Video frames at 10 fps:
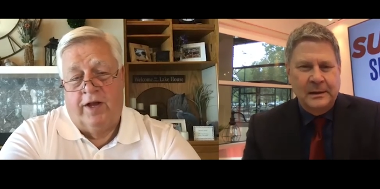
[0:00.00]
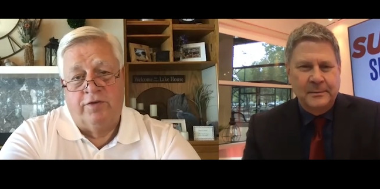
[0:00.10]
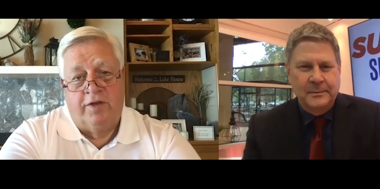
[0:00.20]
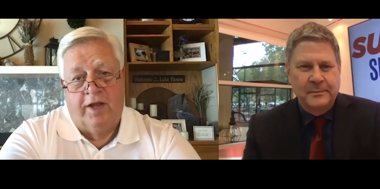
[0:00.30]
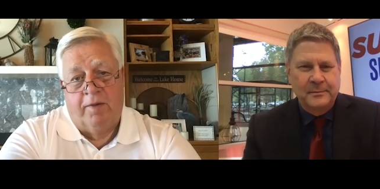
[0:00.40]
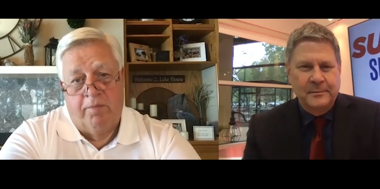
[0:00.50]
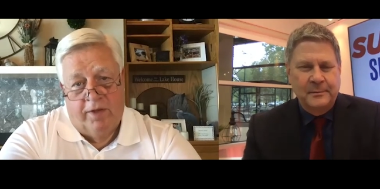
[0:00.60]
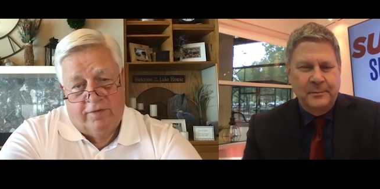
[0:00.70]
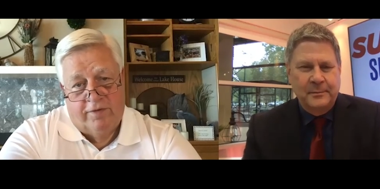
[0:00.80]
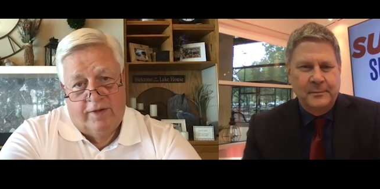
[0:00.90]
Speaker 1: actually taking
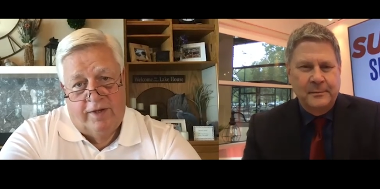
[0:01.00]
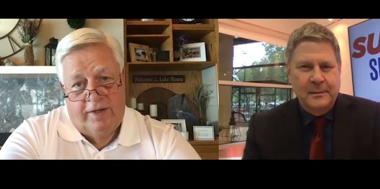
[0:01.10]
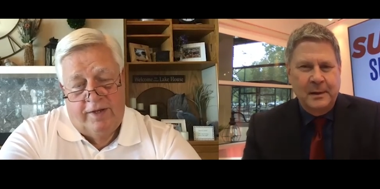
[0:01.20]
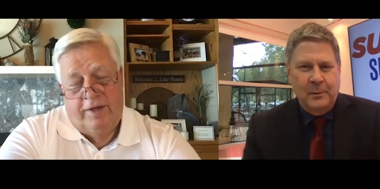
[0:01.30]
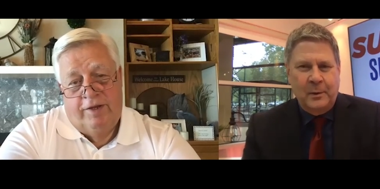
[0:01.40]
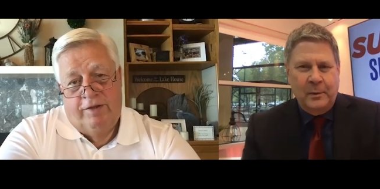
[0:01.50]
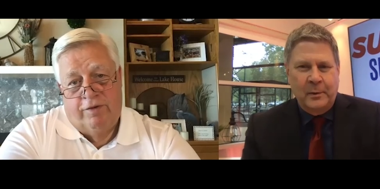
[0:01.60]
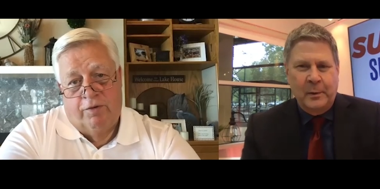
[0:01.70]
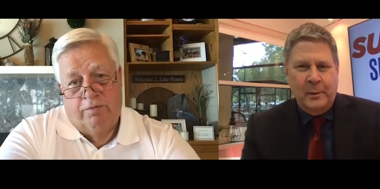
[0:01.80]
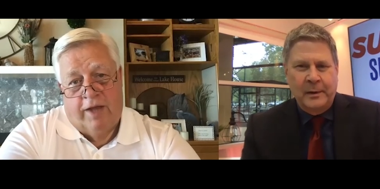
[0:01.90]
place. Well,
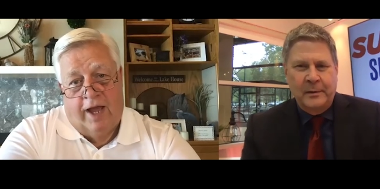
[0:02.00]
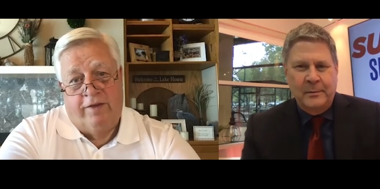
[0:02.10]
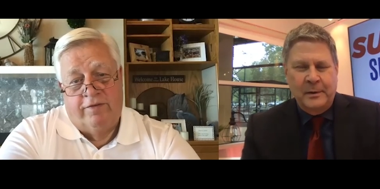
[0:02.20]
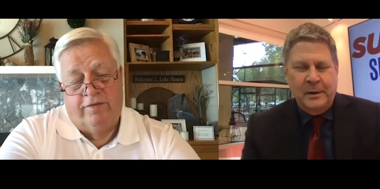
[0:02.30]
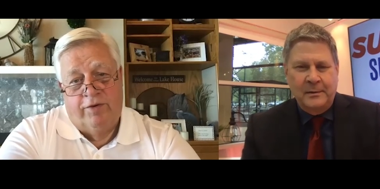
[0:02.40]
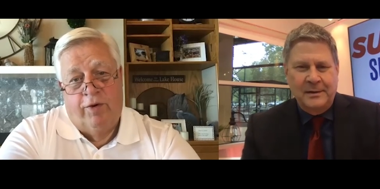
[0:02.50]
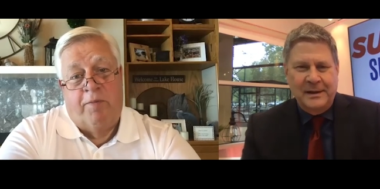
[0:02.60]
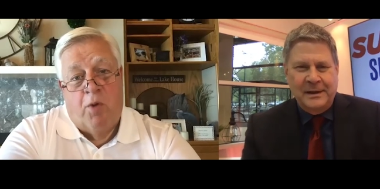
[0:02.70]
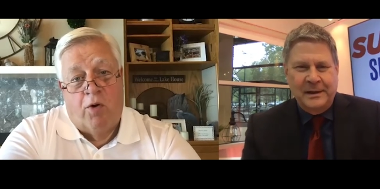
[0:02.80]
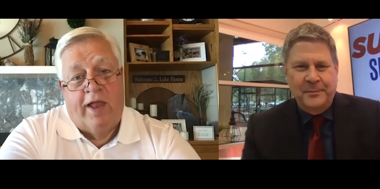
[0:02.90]
so, well, guys, you
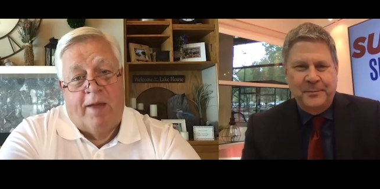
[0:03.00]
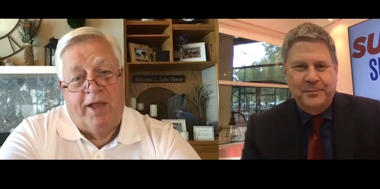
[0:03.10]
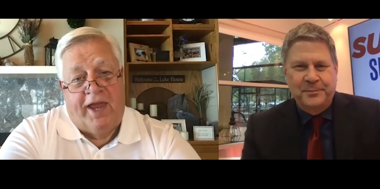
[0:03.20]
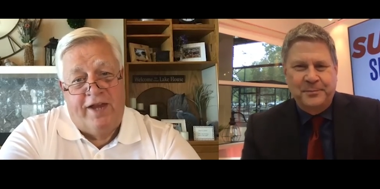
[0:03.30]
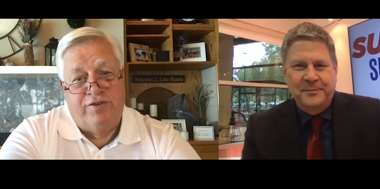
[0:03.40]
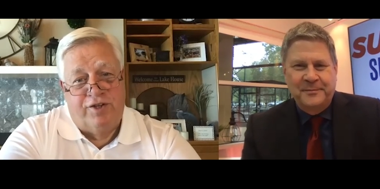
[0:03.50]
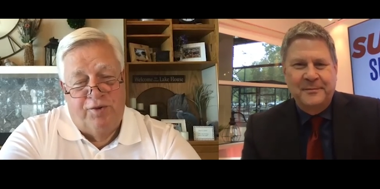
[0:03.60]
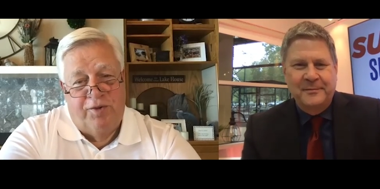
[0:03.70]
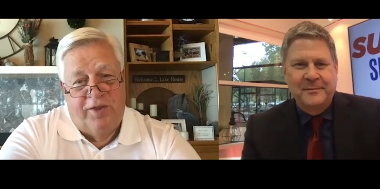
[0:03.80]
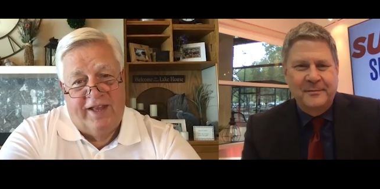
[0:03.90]
have a moral obligation to
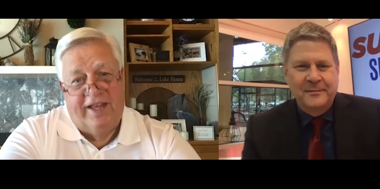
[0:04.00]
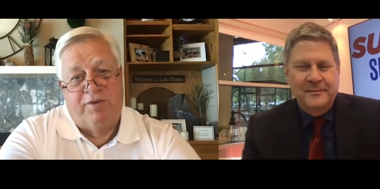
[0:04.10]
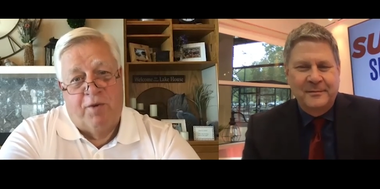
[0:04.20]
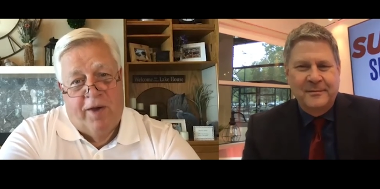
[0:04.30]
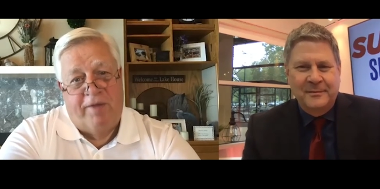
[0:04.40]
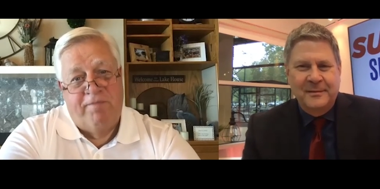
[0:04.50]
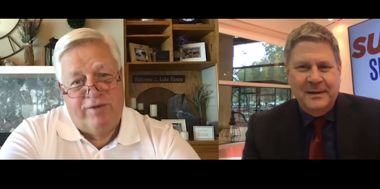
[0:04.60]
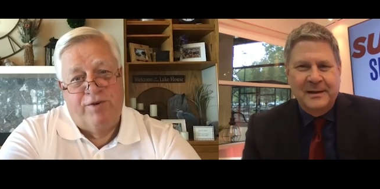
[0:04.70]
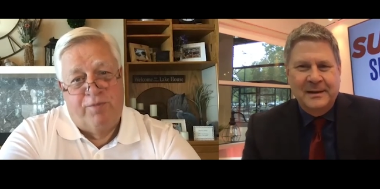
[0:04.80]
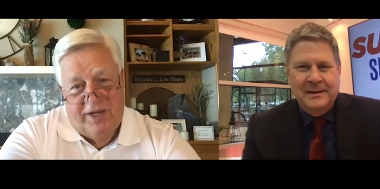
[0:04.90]
do that. Let's go out and
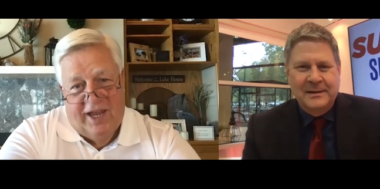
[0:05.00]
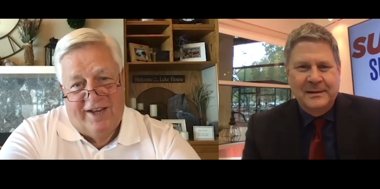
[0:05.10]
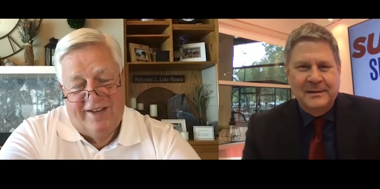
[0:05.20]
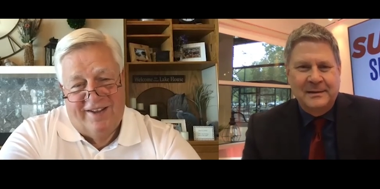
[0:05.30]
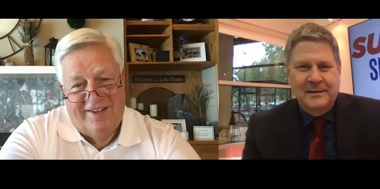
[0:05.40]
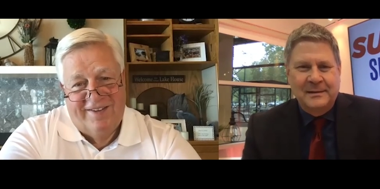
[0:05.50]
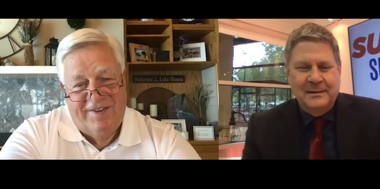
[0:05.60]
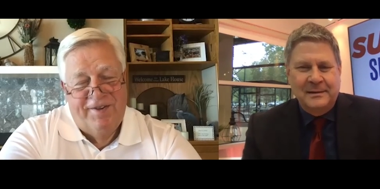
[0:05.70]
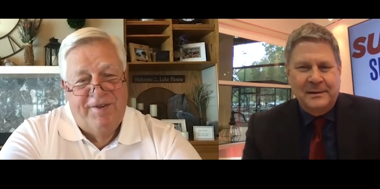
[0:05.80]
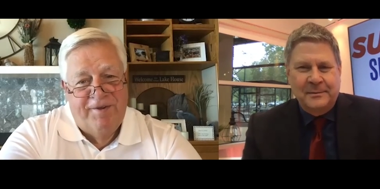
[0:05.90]
make sure we get it done.
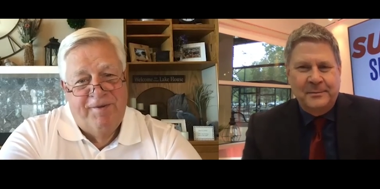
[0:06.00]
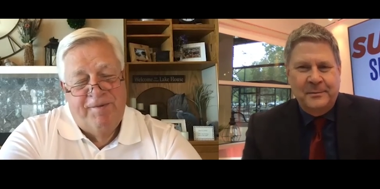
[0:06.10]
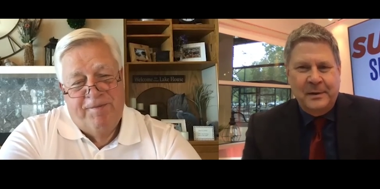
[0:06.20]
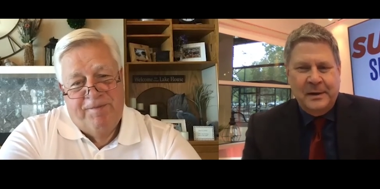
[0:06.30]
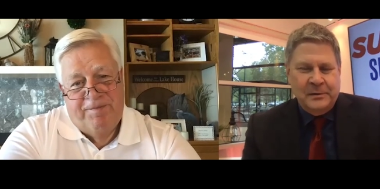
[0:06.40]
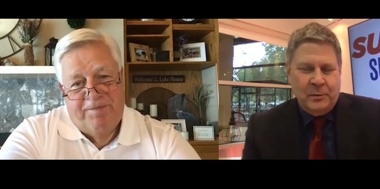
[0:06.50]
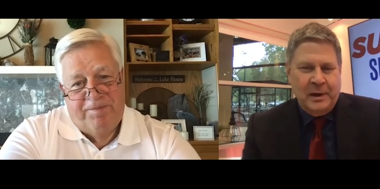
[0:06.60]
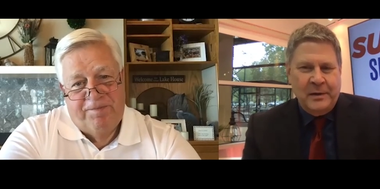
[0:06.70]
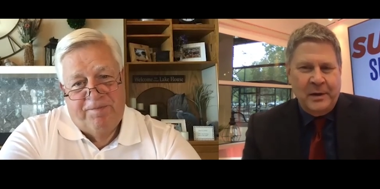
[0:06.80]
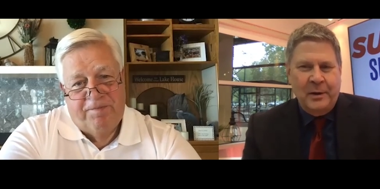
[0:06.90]
Speaker 2: Yeah. Because
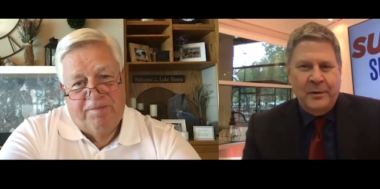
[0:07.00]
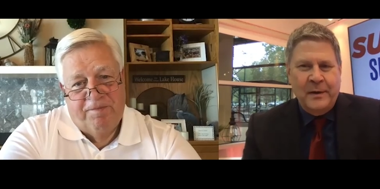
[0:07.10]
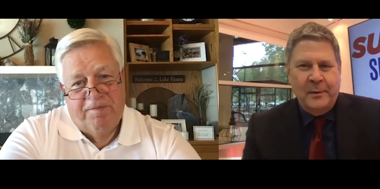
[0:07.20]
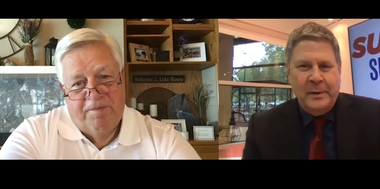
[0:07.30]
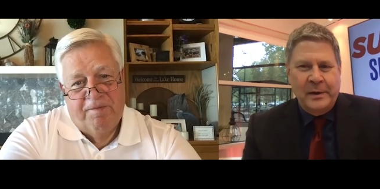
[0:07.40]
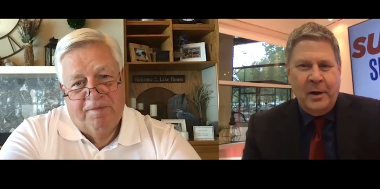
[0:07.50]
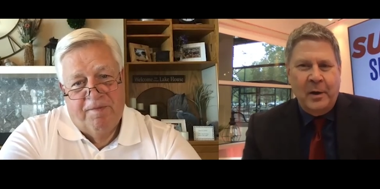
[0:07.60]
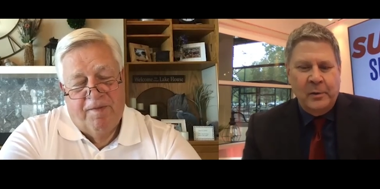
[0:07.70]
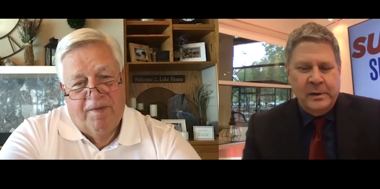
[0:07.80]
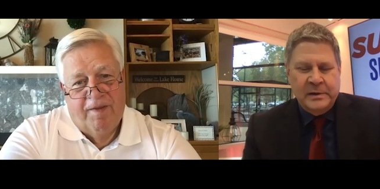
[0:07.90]
really, the only thing we
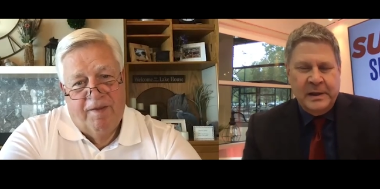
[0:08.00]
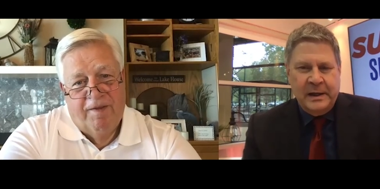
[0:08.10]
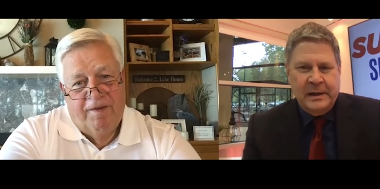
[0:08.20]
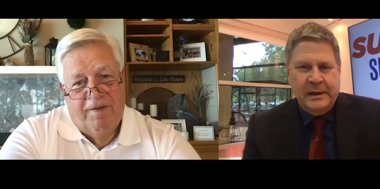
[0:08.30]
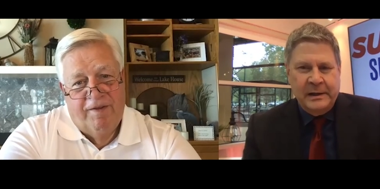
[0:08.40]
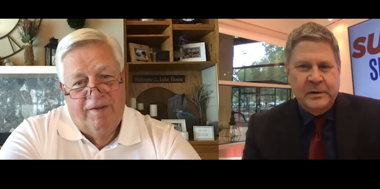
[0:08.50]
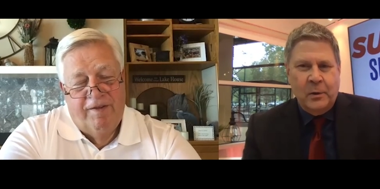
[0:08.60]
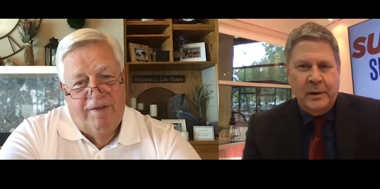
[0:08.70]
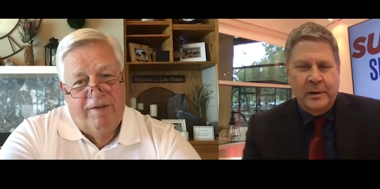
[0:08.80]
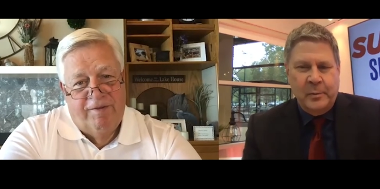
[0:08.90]
know is that it is
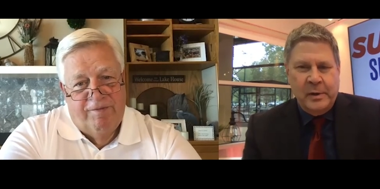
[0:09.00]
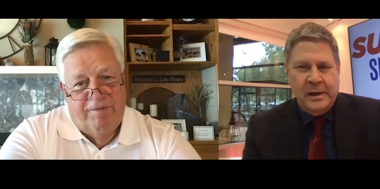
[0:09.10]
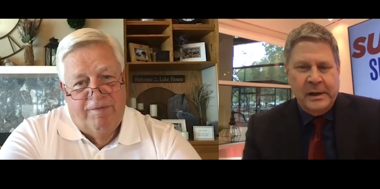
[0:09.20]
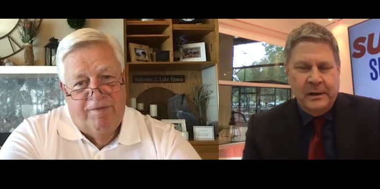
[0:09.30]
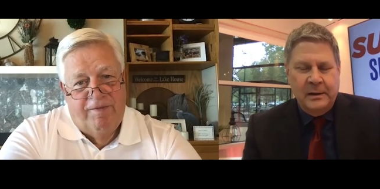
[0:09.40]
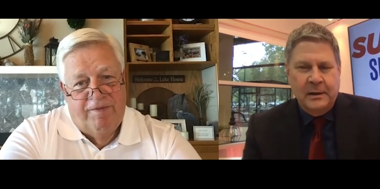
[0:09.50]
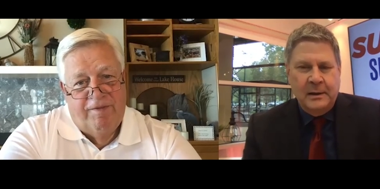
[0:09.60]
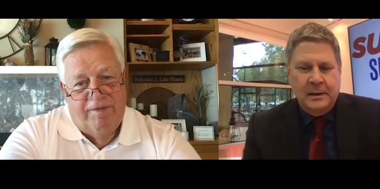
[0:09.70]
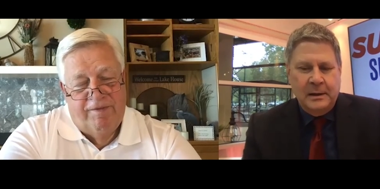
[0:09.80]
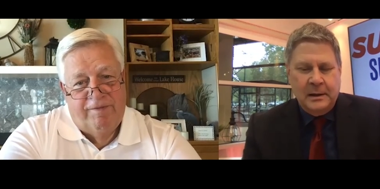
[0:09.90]
going to be
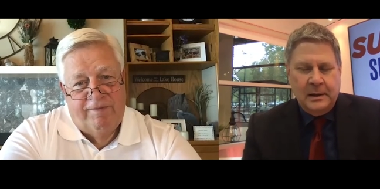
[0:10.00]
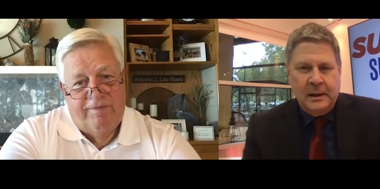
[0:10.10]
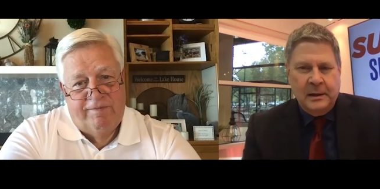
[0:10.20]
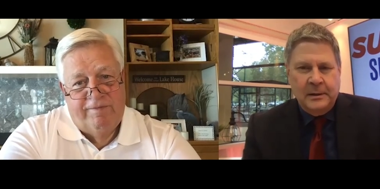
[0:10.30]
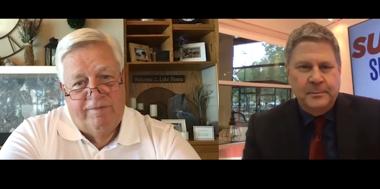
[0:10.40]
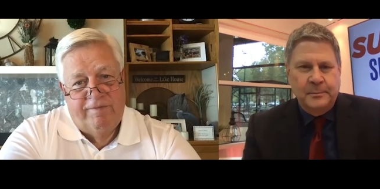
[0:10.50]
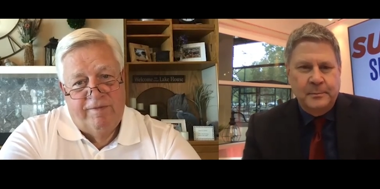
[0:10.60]
um,